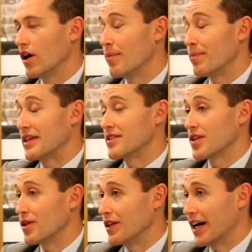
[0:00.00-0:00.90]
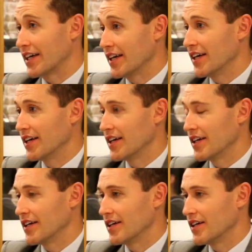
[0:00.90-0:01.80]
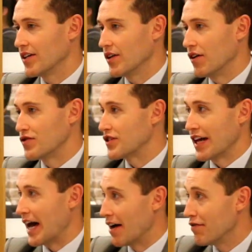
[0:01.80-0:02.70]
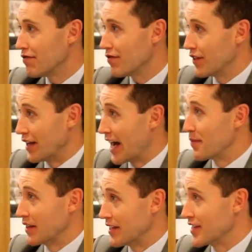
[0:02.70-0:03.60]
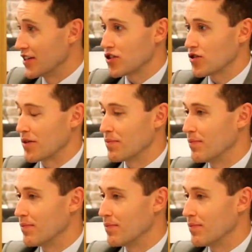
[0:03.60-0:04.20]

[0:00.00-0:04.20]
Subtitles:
I've been so lucky, obviously, to have the name in this industry,